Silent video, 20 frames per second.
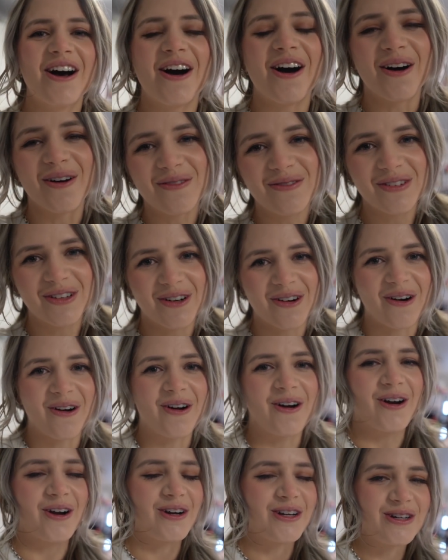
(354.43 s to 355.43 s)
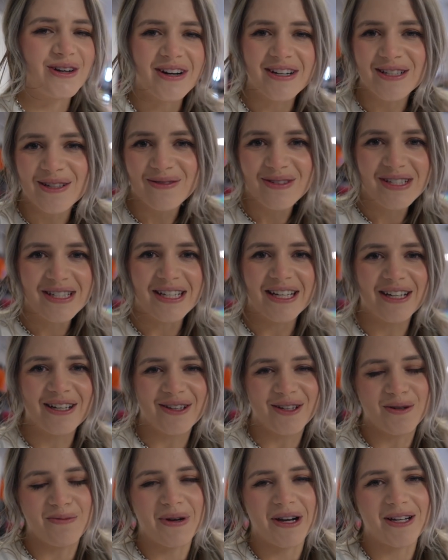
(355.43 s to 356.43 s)
of the car. You guys have seen
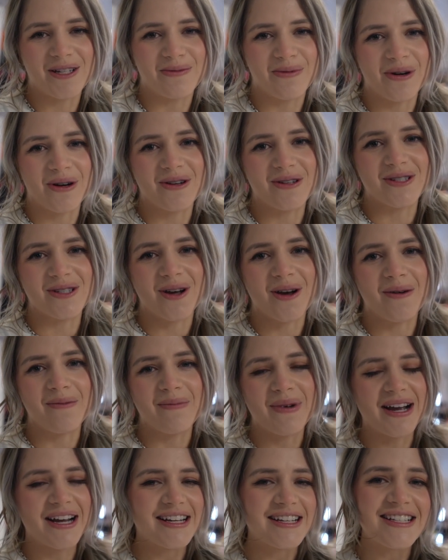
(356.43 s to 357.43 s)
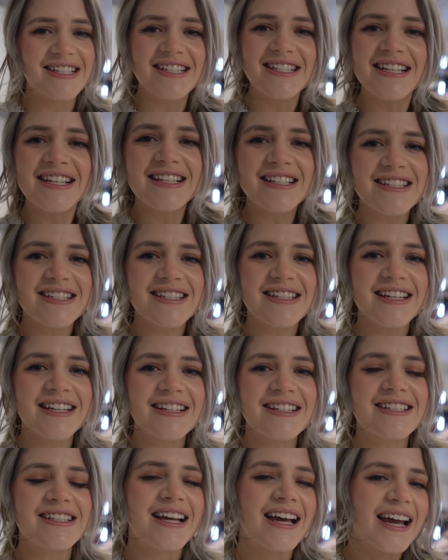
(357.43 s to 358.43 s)
their bash bars on my
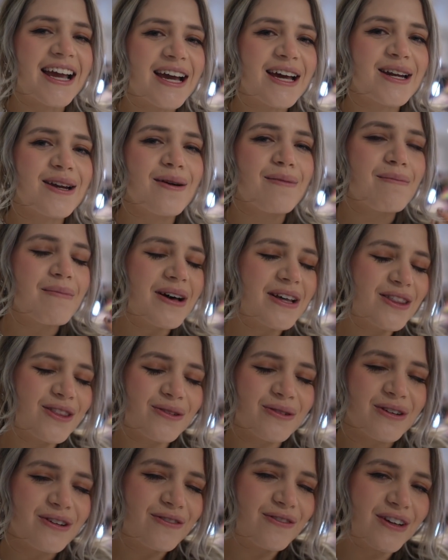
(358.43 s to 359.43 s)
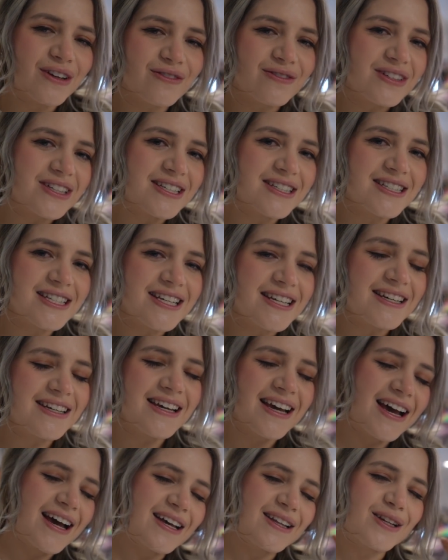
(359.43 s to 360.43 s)
C6 and my
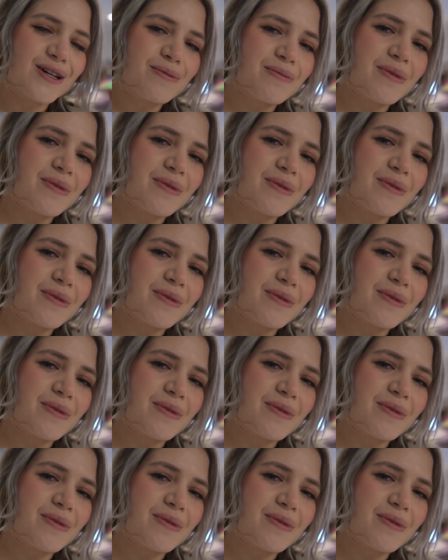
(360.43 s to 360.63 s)
350Z. They're